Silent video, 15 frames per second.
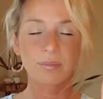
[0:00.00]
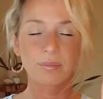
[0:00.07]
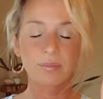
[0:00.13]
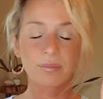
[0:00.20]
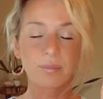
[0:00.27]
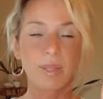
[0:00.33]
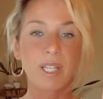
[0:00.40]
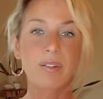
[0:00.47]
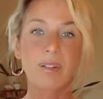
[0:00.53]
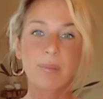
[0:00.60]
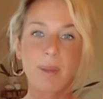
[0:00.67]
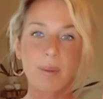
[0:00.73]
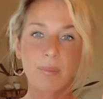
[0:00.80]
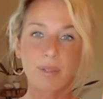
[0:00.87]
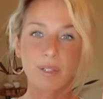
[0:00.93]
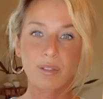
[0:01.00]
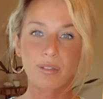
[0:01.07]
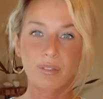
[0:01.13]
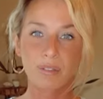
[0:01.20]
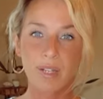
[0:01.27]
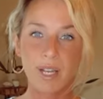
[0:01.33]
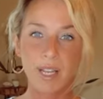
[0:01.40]
May you remember your
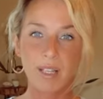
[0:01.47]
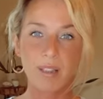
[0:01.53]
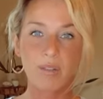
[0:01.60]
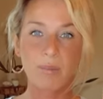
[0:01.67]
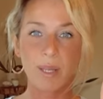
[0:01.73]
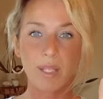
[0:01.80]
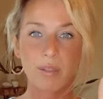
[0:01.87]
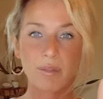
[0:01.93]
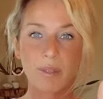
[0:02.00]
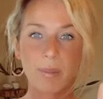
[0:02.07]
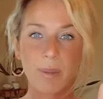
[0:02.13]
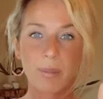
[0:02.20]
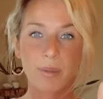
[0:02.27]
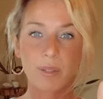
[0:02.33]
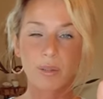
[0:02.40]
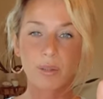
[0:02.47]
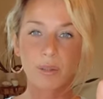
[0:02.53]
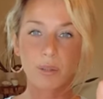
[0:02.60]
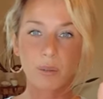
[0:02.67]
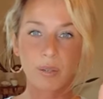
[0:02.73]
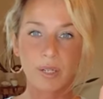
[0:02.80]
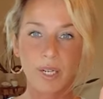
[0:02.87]
strength. May you remember your
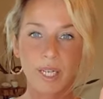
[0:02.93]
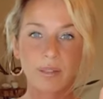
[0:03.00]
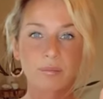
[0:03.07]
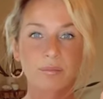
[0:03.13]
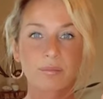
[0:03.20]
glory.